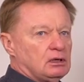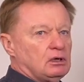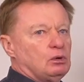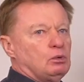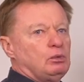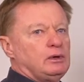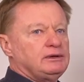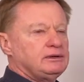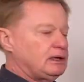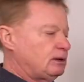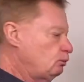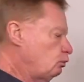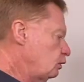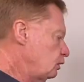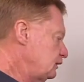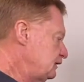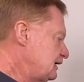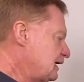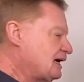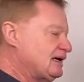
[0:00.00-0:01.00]
when they
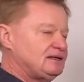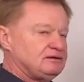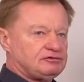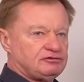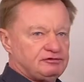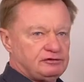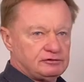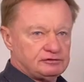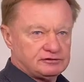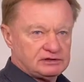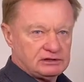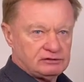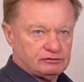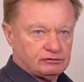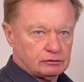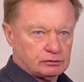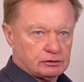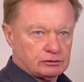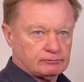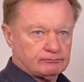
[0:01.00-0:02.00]
wanted $8.50
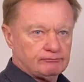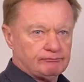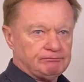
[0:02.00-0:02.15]
for it.